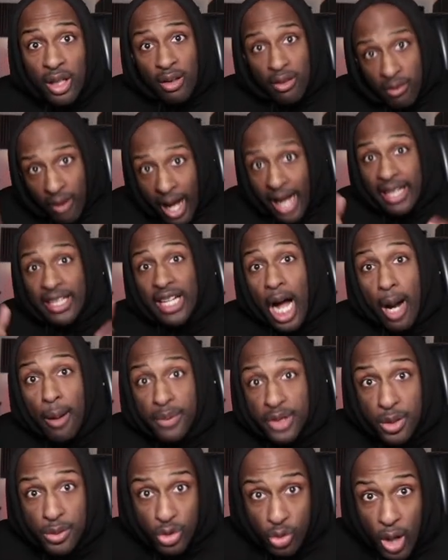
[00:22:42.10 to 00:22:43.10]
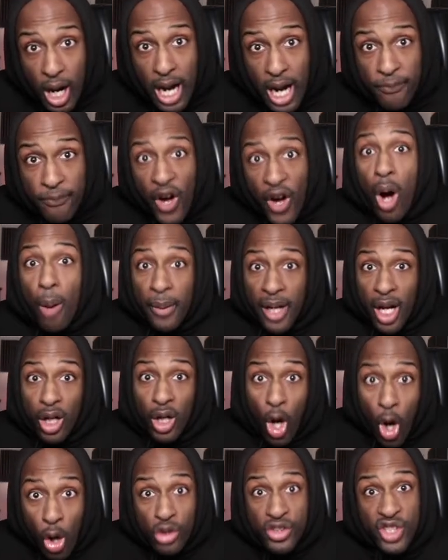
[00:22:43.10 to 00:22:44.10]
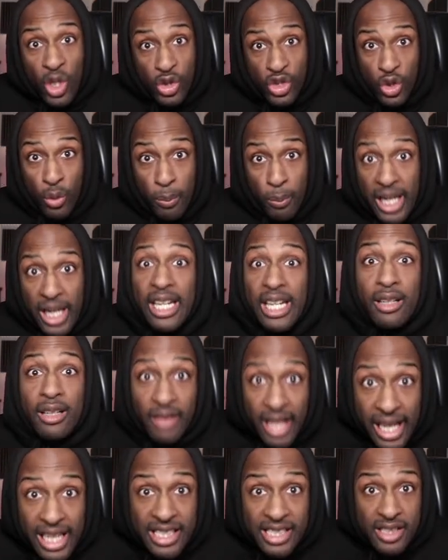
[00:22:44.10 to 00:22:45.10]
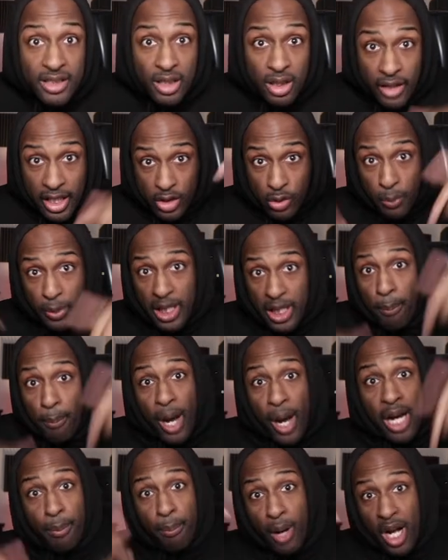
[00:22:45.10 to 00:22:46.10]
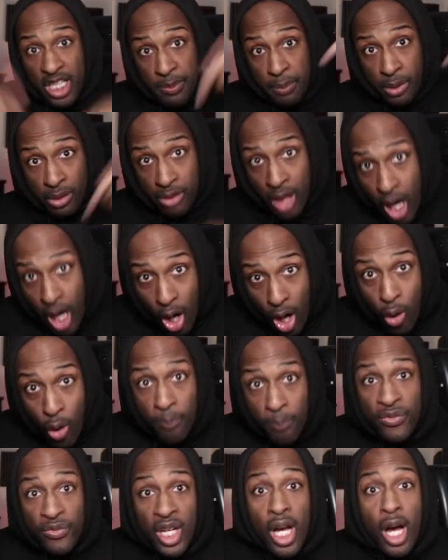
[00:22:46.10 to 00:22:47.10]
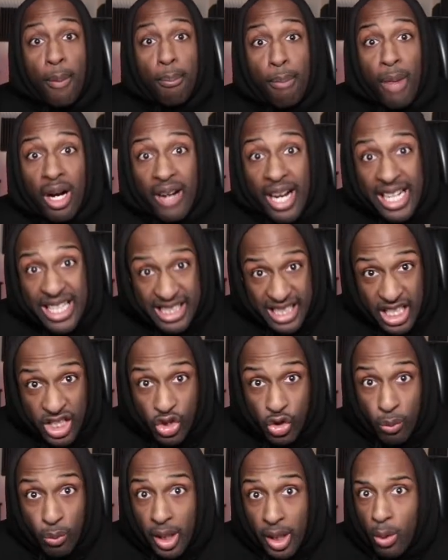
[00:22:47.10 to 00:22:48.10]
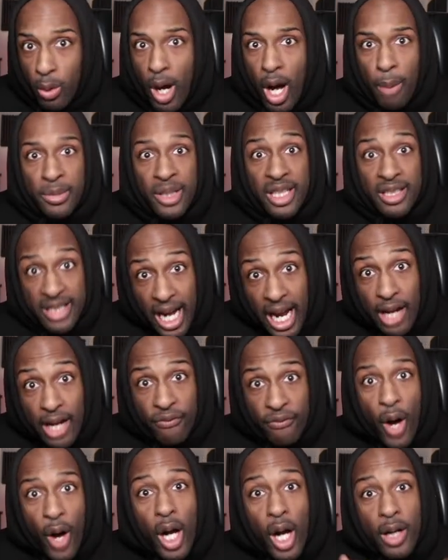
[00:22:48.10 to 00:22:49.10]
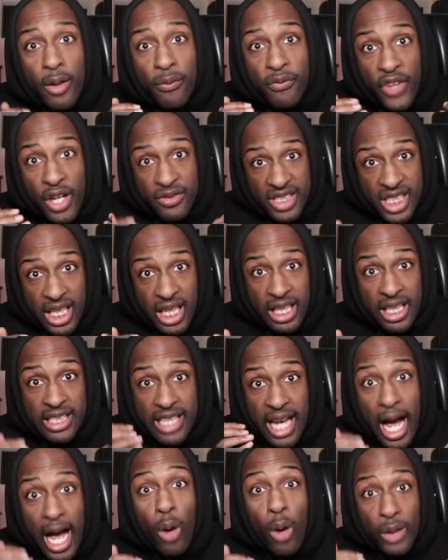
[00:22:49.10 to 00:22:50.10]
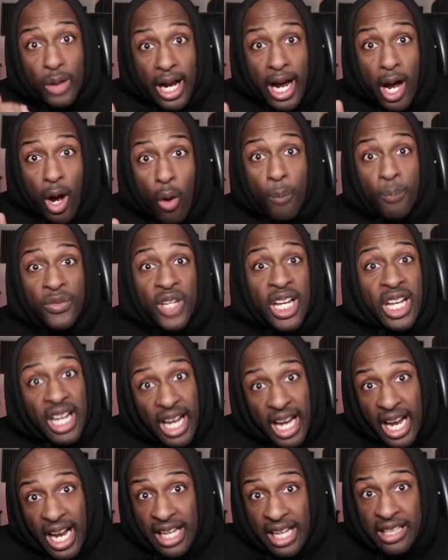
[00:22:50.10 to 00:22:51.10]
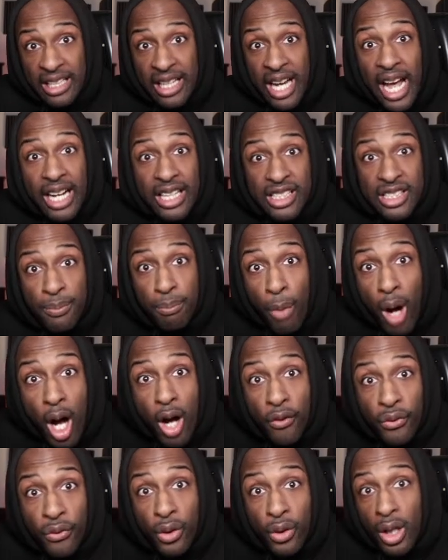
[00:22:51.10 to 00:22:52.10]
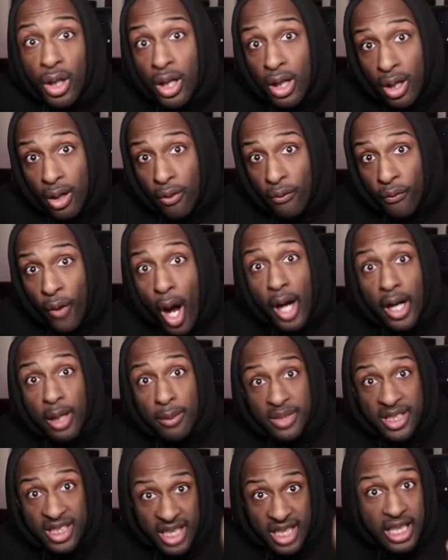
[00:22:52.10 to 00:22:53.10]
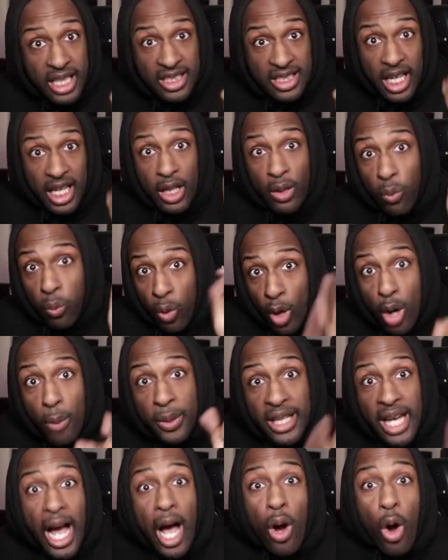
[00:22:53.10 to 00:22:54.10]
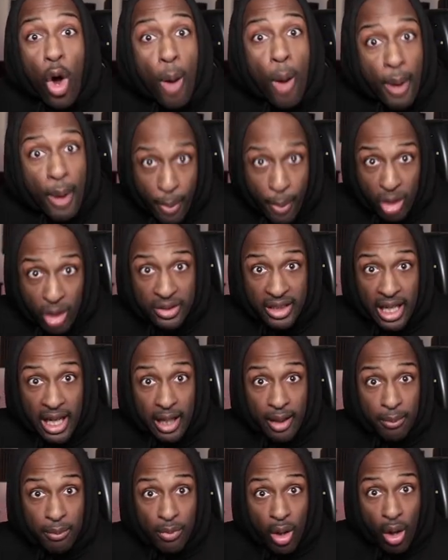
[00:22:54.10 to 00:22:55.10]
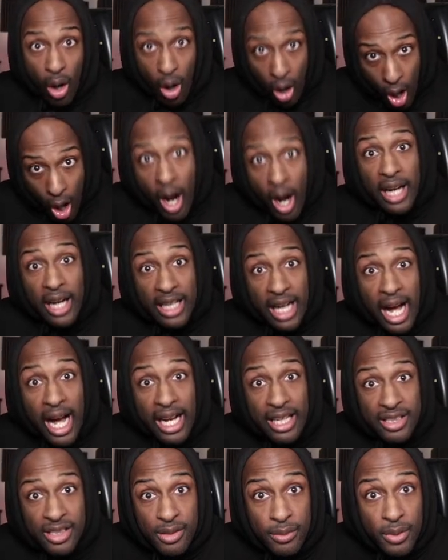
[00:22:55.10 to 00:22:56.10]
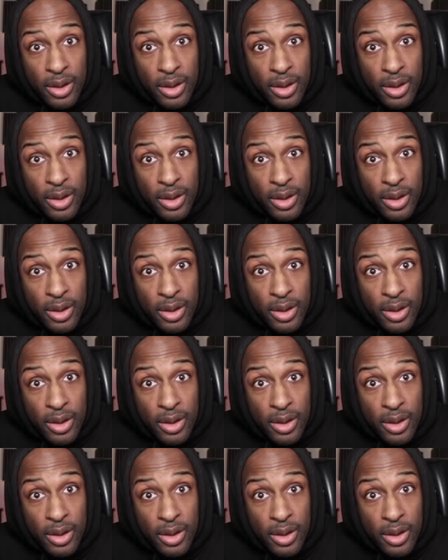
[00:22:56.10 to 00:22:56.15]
Like, comment, subscribe, follow me on all social media links. The links will be in the bottom box below. My latest instrumental album to date, Volume 15, is out now. And next month, Volume 16 will be out on my birthday. Alright, guys?